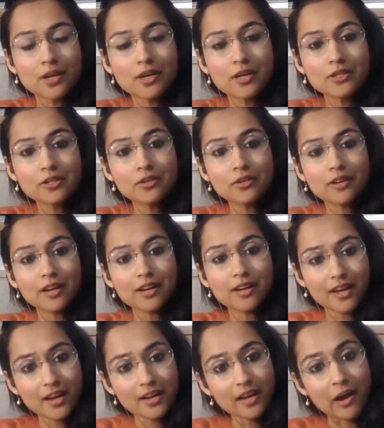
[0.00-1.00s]
to look at,
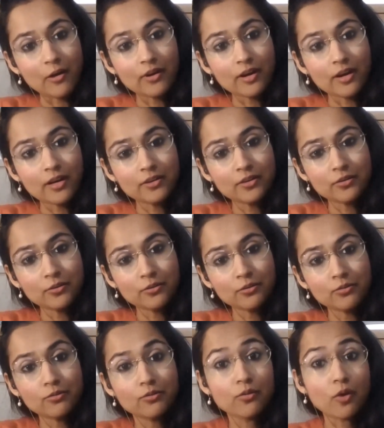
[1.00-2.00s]
hey, how can you
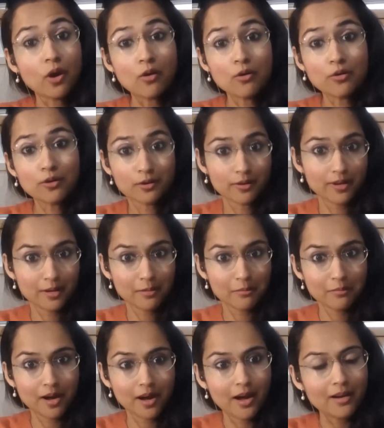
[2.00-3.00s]
grow your
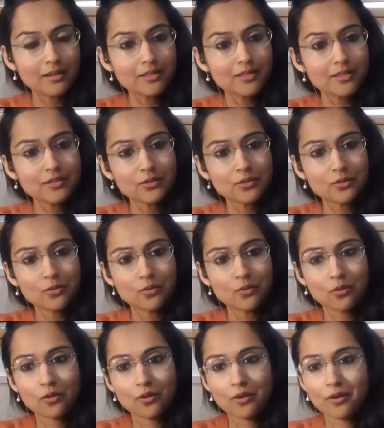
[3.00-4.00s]
impact?
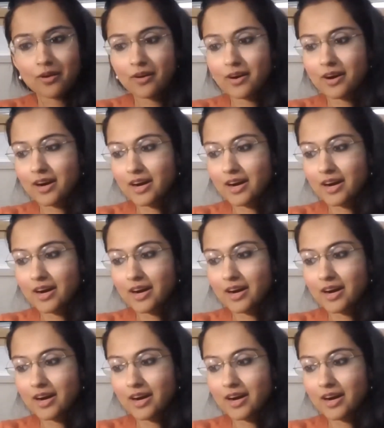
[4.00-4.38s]
Or